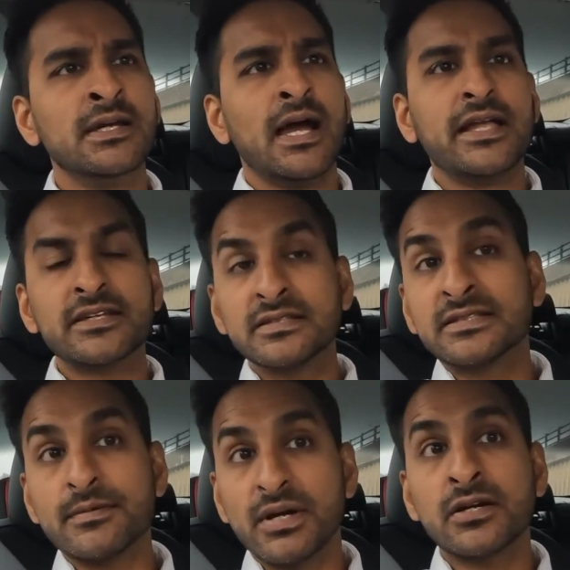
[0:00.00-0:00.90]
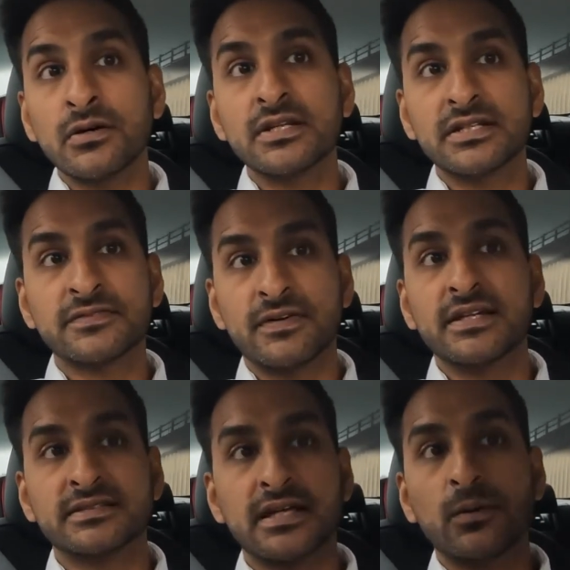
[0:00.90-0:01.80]
And you can see my colleague's
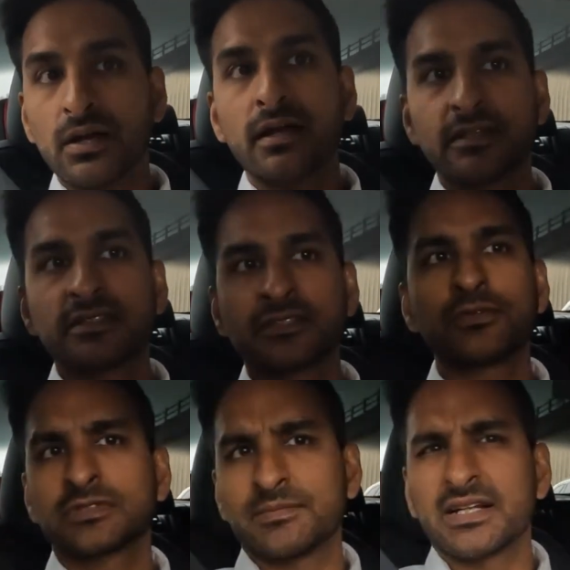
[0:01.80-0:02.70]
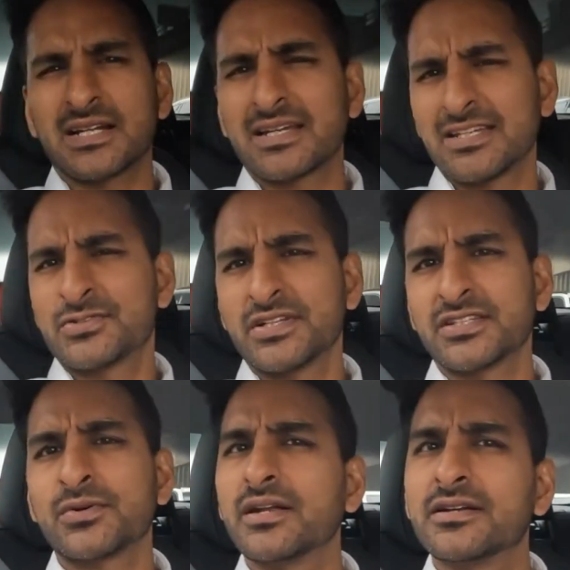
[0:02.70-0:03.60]
face that, wow, this is awesome, like I'm getting
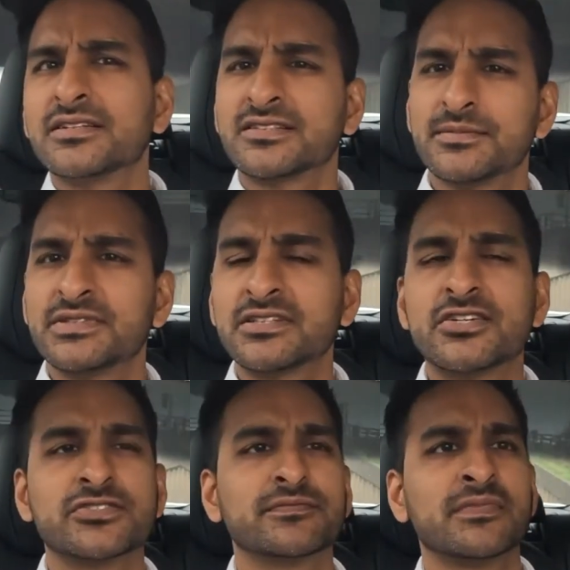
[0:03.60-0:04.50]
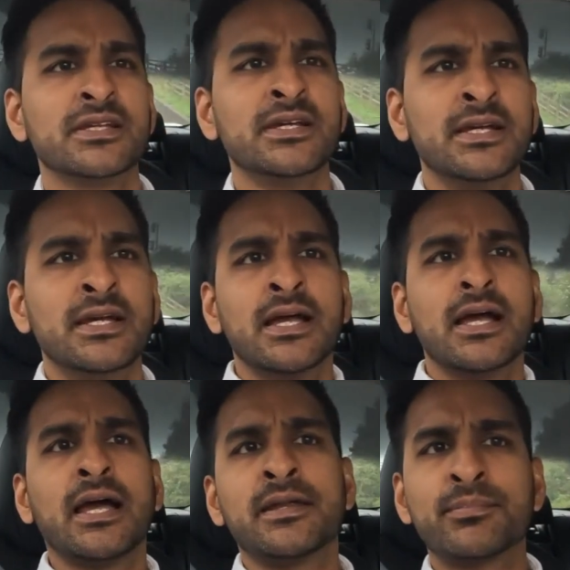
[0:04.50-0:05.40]
treated quite nice because I'm a surgeon.
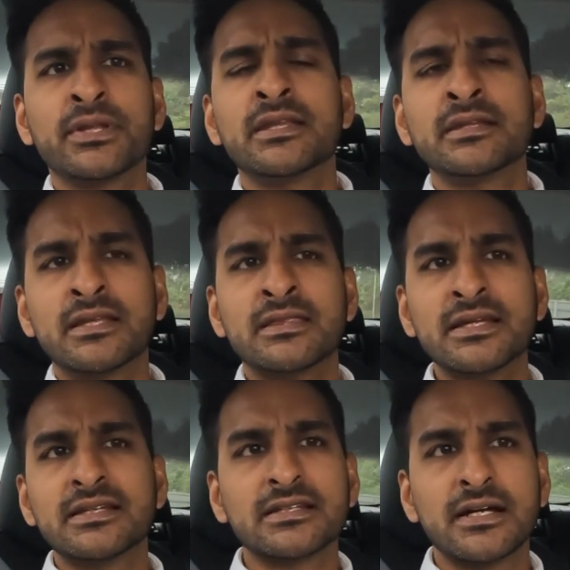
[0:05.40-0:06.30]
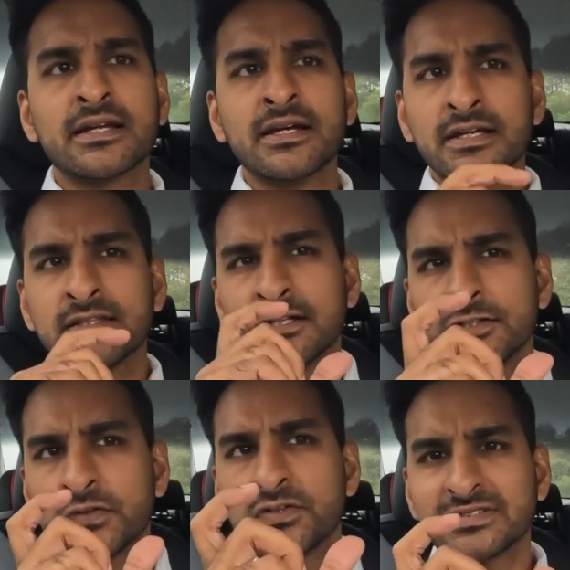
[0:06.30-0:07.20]
But then the thing is, like,
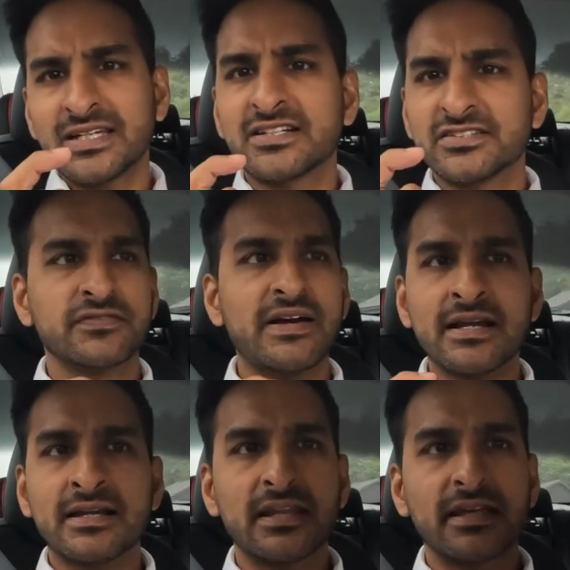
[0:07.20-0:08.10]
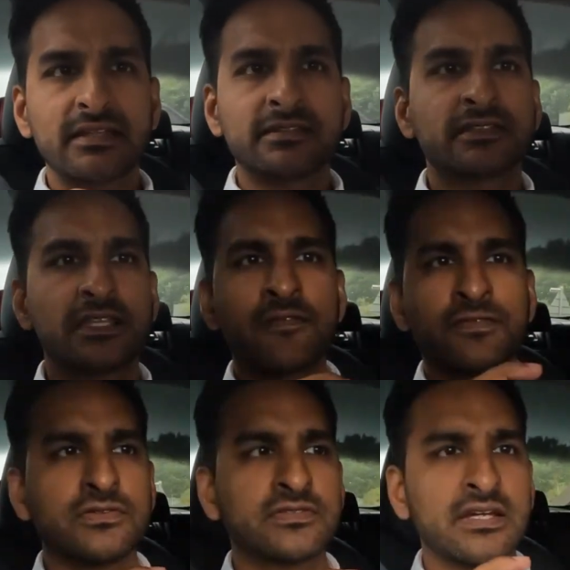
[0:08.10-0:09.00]
those few seconds of accolades, that
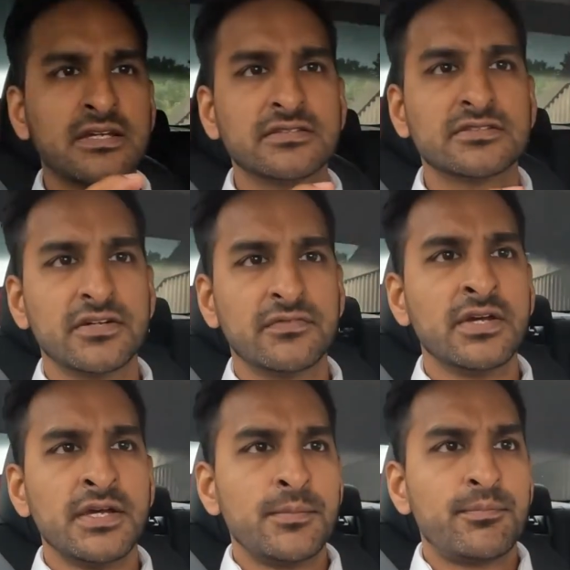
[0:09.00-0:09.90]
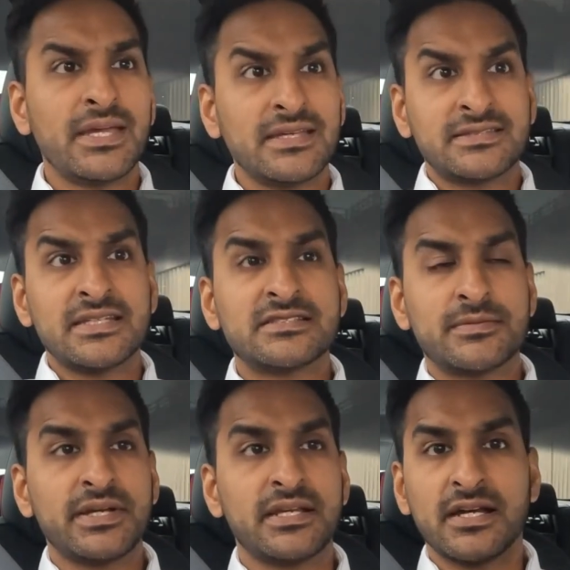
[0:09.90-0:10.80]
few seconds of being seen to
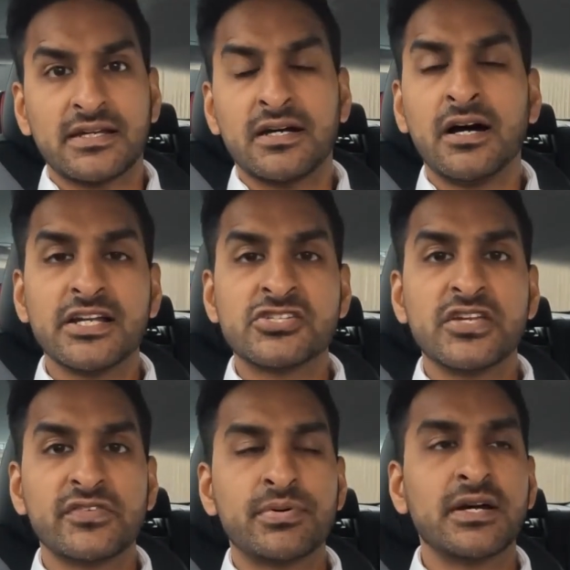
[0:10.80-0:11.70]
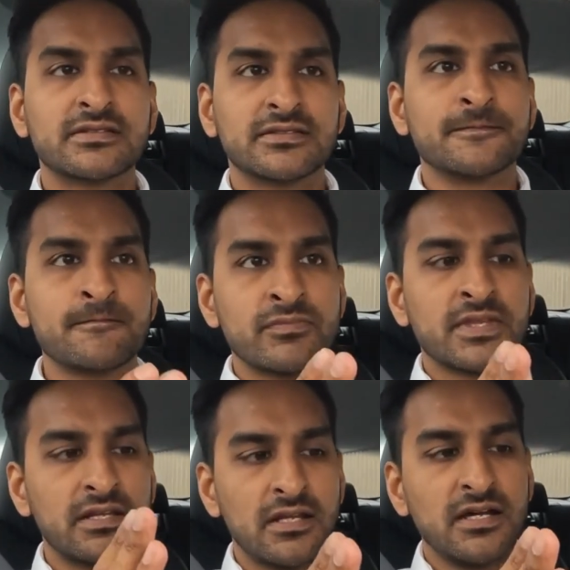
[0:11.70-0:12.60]
be like a high achieving person
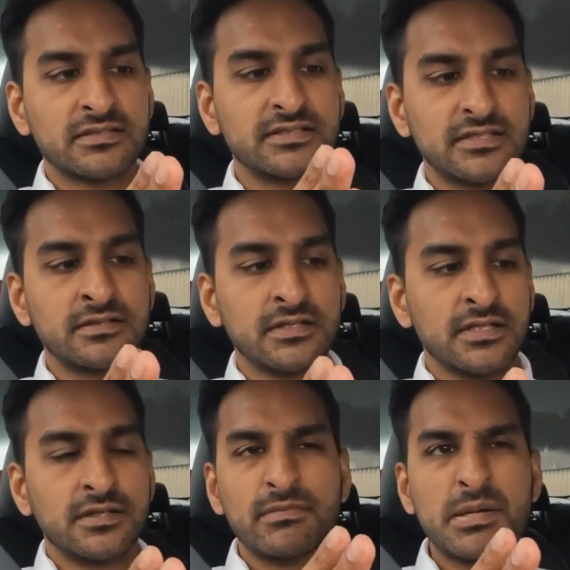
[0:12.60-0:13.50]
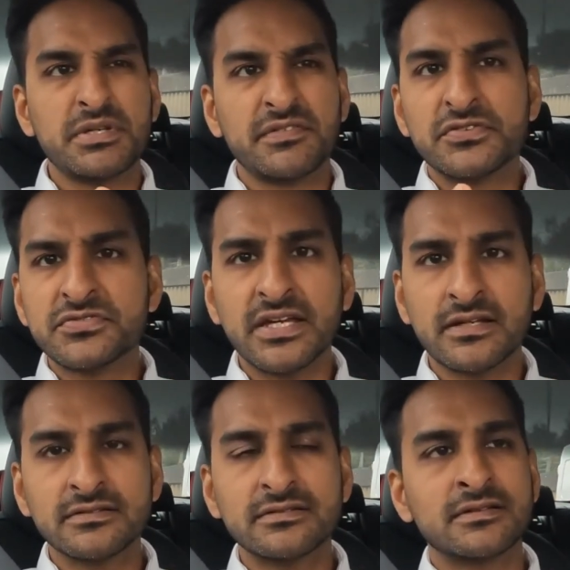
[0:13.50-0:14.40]
lasted maybe a few
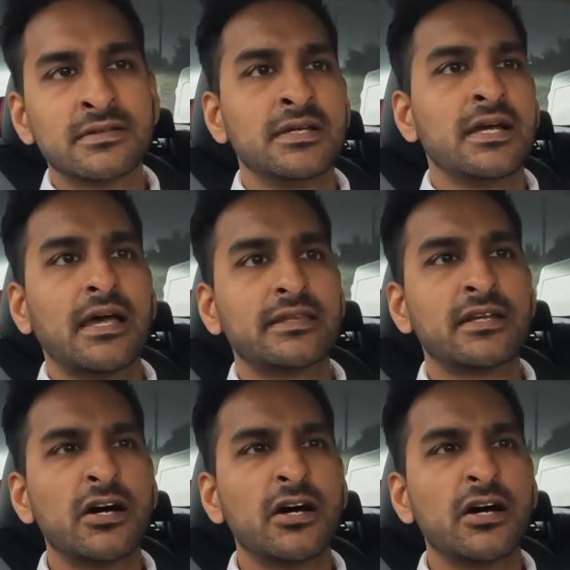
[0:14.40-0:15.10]
seconds. And then